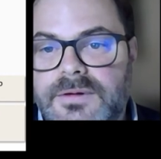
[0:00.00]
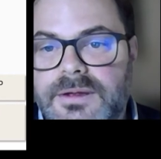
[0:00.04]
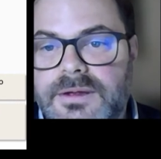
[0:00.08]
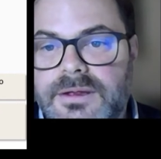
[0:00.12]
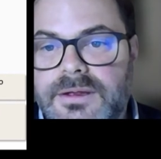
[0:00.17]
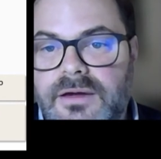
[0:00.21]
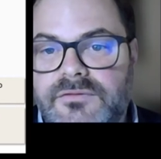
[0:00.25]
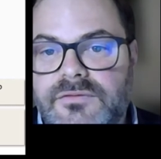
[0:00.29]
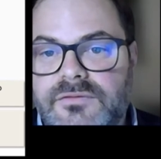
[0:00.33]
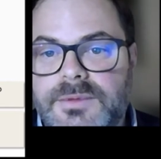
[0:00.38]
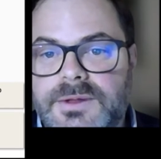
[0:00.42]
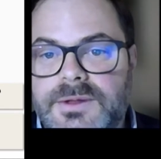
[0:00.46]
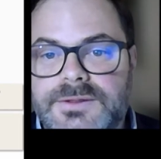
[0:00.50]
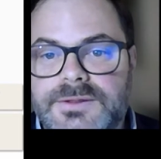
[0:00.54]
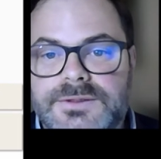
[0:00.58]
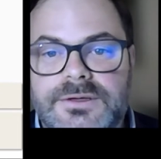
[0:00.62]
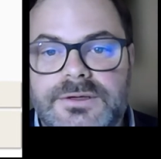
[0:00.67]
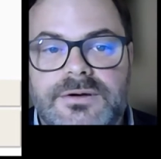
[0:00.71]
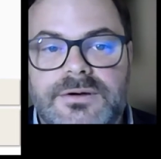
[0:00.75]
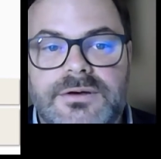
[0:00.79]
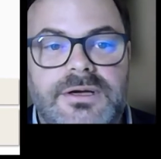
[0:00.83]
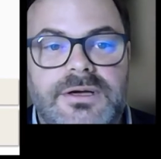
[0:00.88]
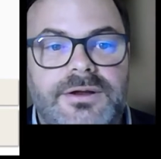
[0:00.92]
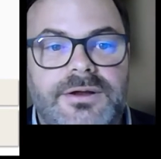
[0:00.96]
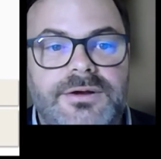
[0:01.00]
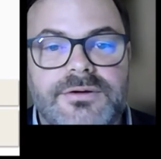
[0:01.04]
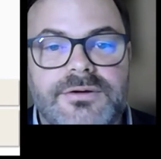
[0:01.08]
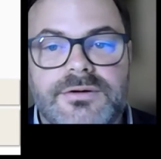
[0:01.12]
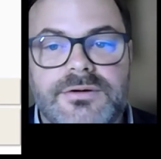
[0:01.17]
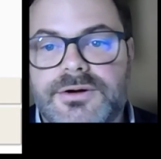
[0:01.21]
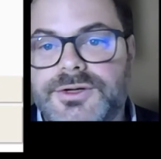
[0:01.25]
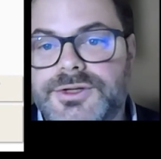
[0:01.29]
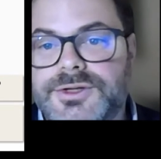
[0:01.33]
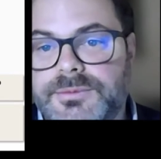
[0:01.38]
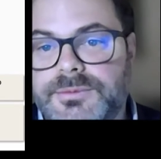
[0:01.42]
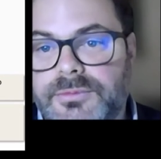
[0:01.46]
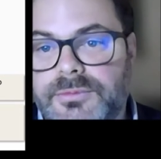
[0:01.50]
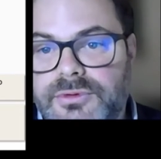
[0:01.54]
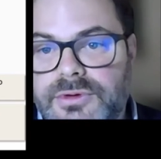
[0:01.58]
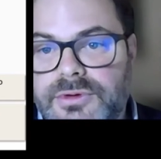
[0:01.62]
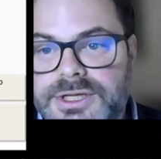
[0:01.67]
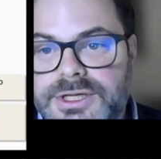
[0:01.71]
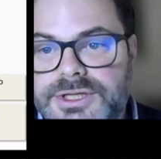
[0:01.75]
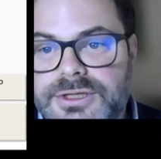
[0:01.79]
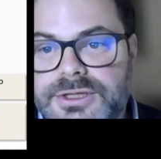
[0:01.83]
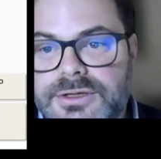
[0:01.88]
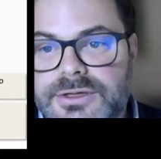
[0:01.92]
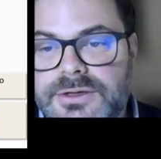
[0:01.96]
governments are under urgent
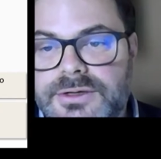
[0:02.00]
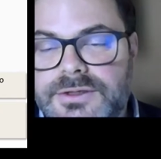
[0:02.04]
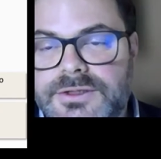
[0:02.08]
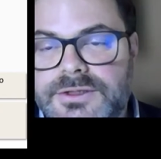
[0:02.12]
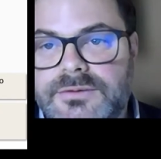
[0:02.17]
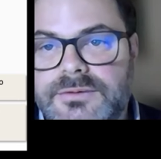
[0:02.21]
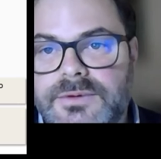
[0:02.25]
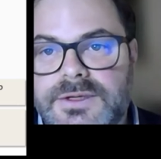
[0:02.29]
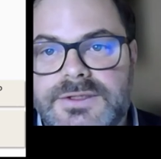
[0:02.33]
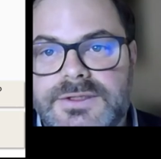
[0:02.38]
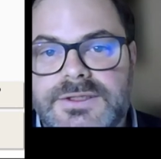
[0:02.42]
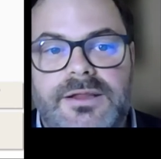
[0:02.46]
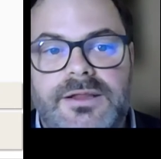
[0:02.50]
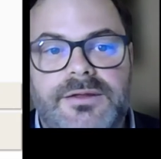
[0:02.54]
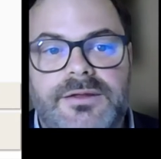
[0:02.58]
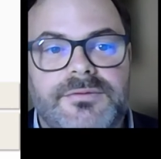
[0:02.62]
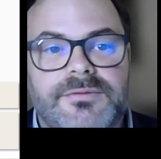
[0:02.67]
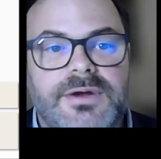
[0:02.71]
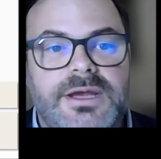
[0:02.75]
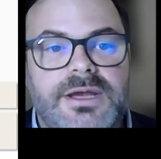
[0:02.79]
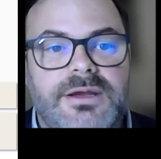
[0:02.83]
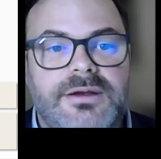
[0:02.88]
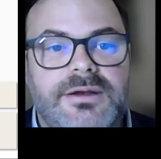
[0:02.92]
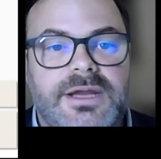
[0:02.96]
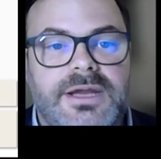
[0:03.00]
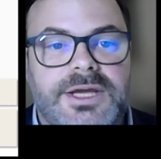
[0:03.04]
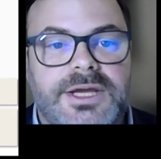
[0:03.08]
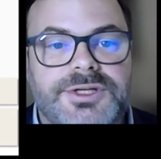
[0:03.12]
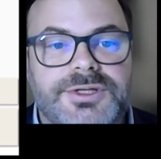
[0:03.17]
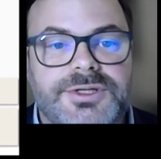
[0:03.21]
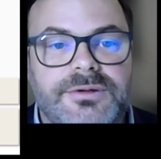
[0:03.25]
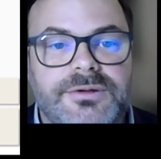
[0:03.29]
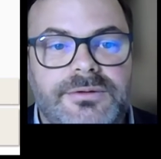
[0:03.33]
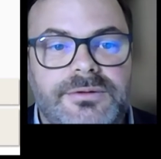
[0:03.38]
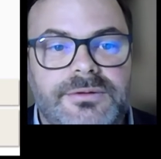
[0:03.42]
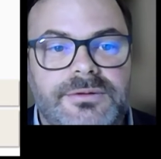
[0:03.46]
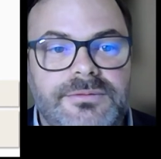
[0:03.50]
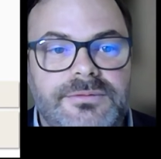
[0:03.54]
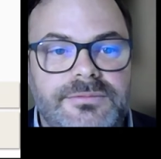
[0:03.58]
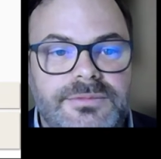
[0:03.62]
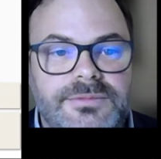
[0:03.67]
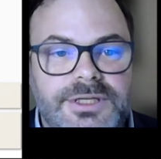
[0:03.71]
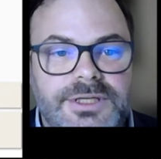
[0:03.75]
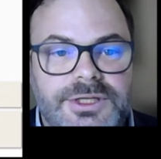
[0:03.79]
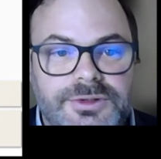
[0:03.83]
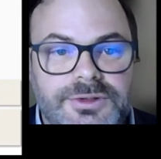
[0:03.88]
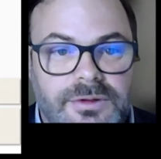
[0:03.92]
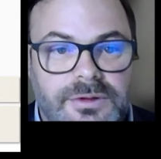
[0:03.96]
pressure to accelerate national
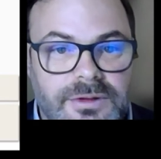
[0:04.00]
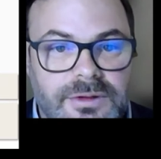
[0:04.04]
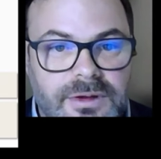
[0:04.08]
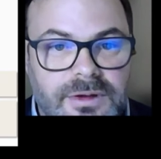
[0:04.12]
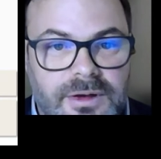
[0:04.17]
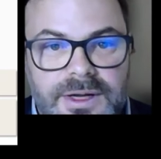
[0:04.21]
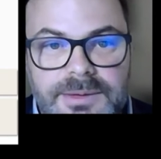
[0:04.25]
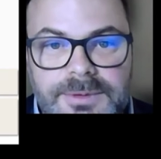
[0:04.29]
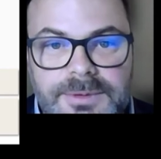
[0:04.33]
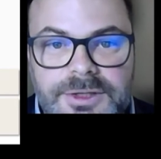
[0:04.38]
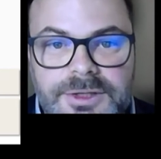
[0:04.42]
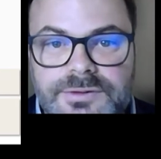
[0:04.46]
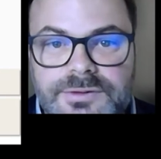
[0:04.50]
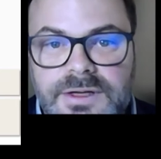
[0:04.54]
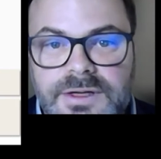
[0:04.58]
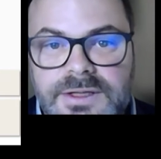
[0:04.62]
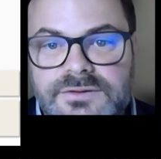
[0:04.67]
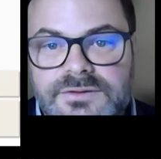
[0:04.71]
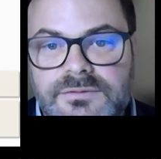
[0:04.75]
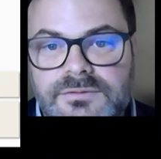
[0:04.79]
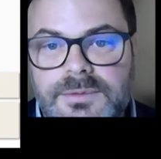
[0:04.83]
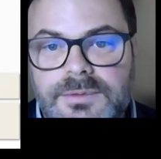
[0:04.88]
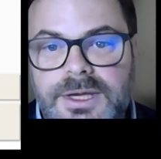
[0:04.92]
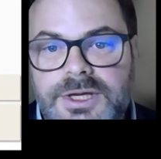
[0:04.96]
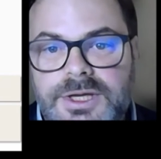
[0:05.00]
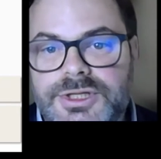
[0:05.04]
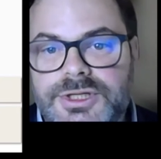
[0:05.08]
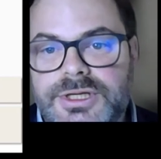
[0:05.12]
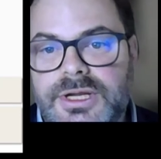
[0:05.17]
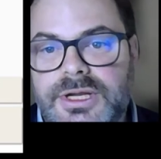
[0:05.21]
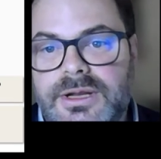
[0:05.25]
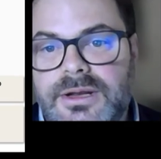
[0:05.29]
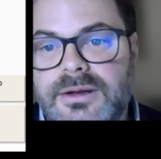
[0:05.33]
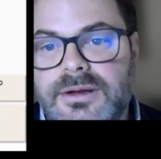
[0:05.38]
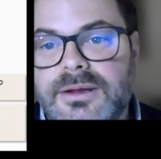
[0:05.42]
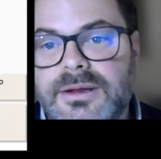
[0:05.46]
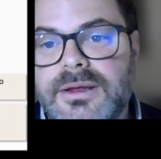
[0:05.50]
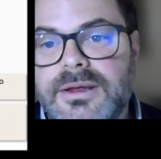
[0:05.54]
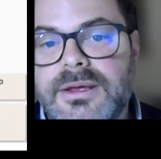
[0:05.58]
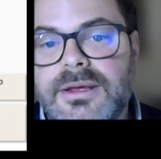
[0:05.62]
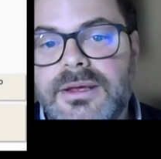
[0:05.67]
digital economy transformation.